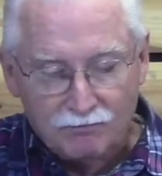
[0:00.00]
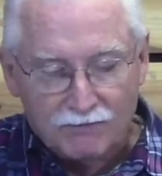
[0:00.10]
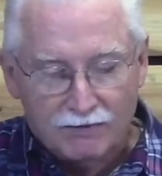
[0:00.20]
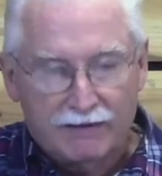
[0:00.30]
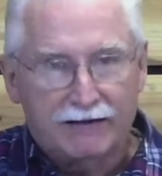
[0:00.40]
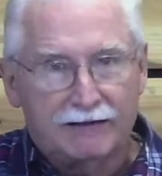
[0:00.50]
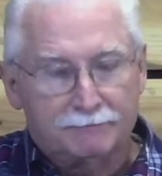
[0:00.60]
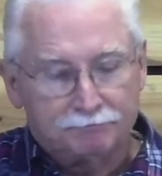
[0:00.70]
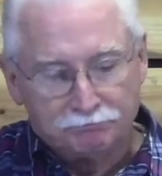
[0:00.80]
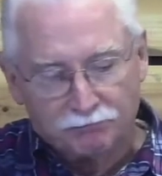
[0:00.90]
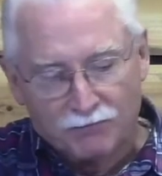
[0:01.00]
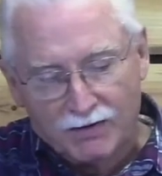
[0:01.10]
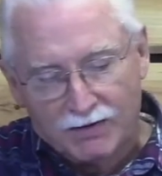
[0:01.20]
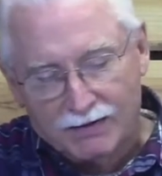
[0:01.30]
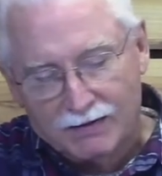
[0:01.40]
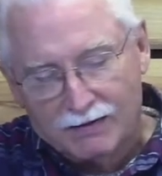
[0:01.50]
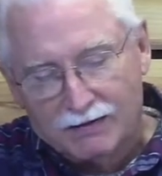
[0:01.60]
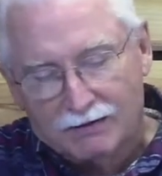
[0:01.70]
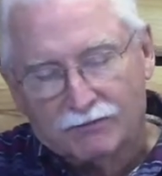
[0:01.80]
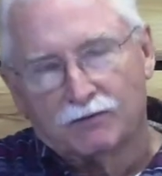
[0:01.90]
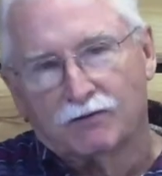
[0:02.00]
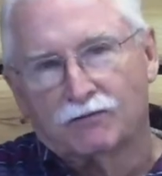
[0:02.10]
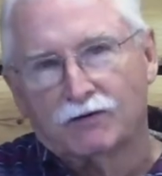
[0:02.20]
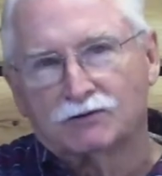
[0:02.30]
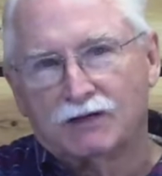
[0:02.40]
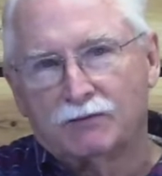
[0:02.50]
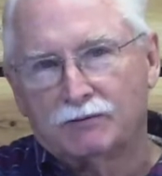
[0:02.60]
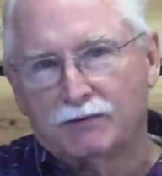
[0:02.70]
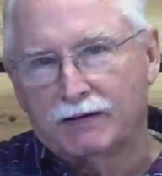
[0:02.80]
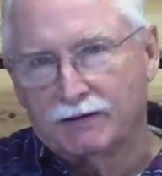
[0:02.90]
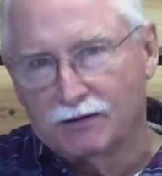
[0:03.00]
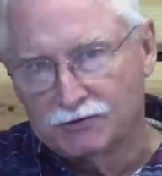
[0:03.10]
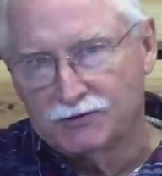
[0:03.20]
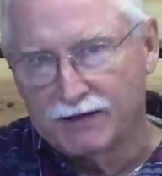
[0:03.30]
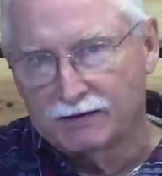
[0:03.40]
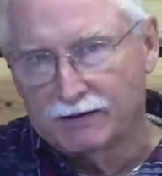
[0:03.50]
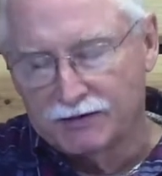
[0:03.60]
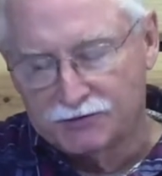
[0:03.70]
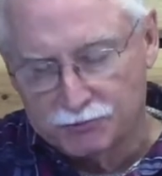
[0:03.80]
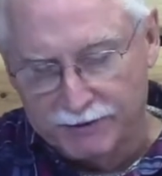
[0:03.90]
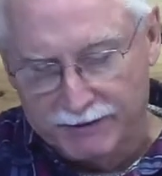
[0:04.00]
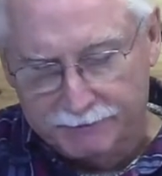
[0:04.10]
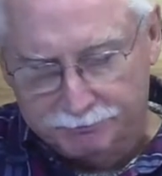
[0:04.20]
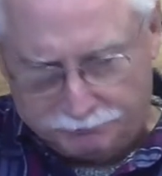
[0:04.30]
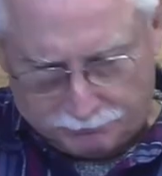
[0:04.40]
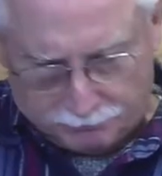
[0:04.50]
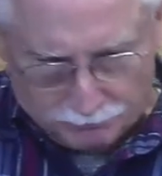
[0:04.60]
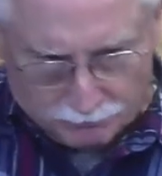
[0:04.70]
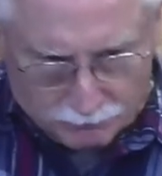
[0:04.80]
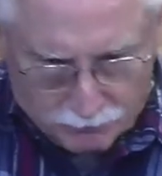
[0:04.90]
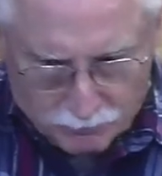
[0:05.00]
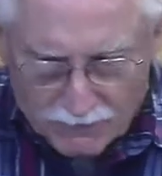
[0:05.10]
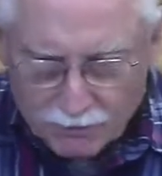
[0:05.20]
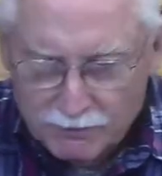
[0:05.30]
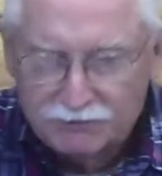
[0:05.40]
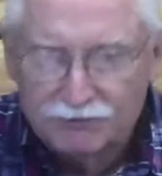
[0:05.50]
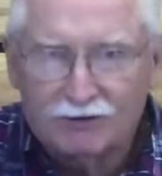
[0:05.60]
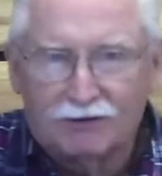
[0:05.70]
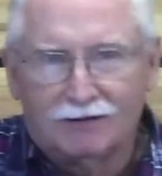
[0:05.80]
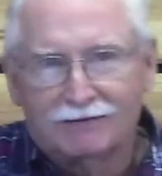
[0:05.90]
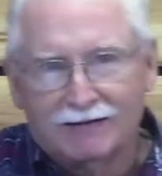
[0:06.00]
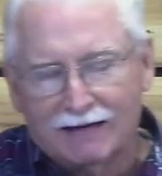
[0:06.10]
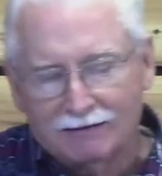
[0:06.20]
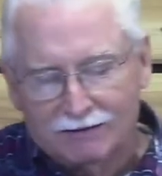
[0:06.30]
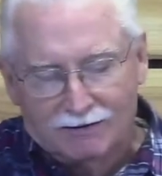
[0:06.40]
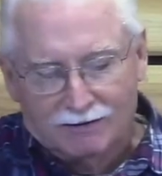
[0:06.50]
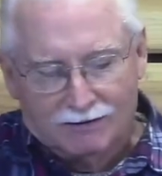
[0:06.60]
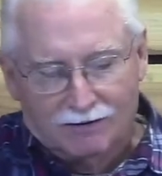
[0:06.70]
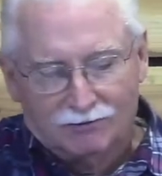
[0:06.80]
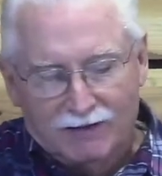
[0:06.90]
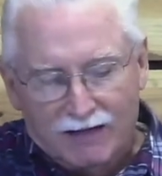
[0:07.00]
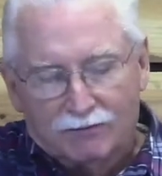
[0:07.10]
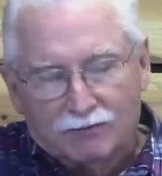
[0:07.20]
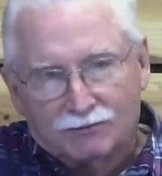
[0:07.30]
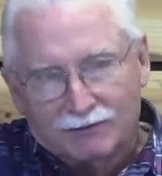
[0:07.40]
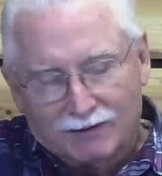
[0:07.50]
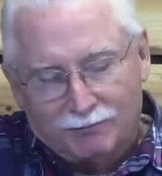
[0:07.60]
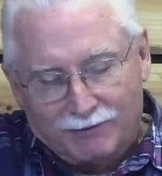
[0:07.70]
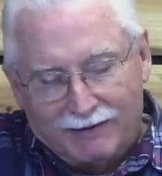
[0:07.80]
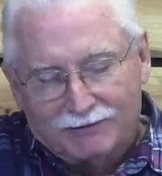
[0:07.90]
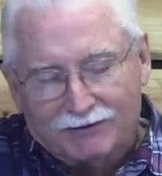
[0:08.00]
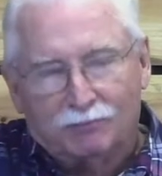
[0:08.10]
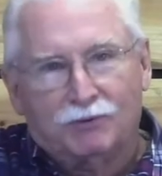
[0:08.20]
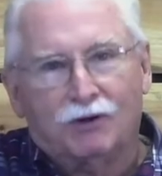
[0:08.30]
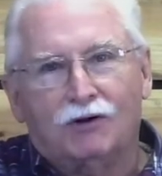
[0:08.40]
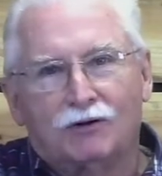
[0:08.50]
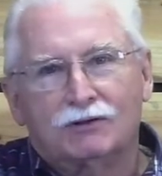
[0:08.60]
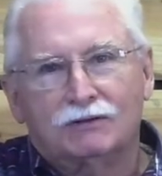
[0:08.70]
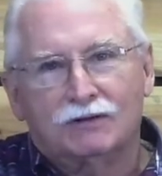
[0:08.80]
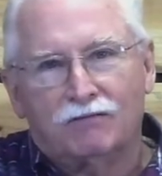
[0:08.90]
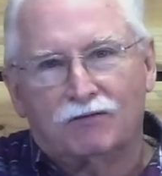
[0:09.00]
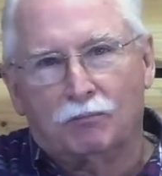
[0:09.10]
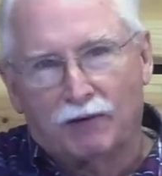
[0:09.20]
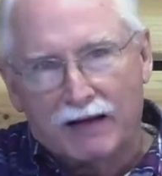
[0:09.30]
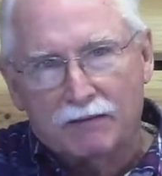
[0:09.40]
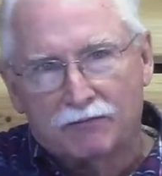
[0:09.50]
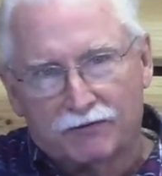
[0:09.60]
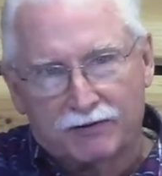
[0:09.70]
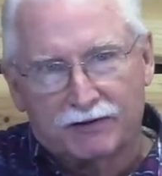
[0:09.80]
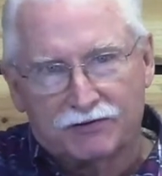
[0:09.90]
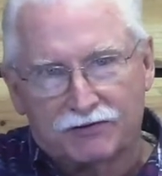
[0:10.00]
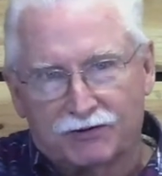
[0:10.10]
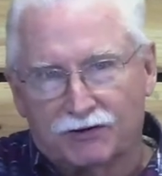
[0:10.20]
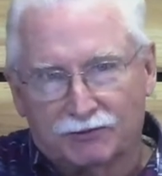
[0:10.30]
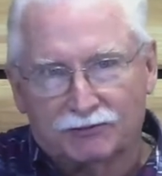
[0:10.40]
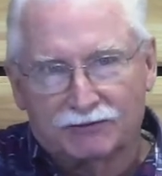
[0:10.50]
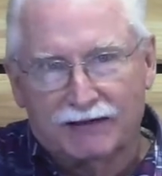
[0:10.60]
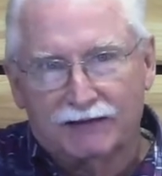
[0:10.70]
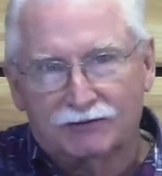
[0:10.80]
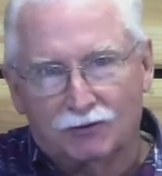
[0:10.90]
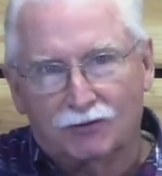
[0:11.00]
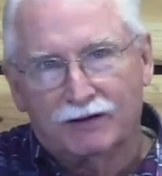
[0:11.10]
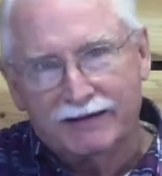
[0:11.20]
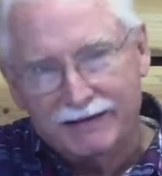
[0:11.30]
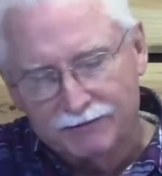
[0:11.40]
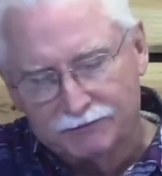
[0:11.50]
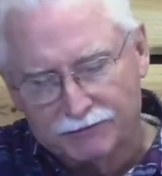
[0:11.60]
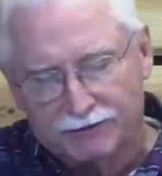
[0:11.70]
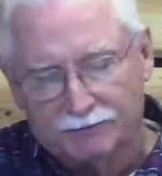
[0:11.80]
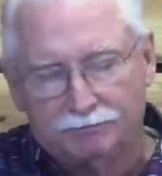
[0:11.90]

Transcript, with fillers: Now, from the verse that we read in Hosea last week, we saw that Hosea was really placing the bulk of the blame for this circumstance on Ephraim.